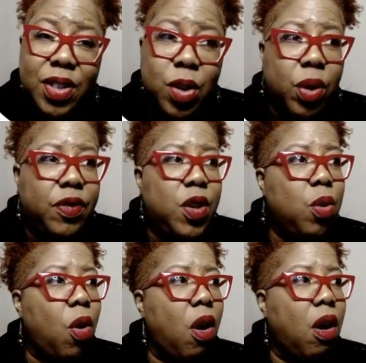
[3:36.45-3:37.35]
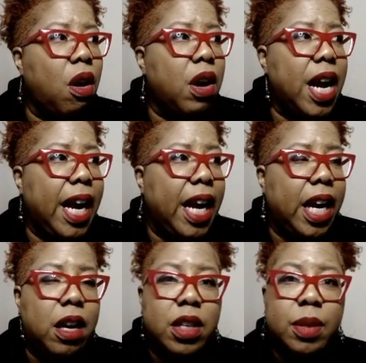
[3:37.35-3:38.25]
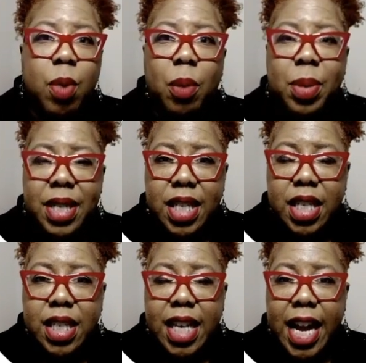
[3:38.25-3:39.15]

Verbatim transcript: So if you are a small business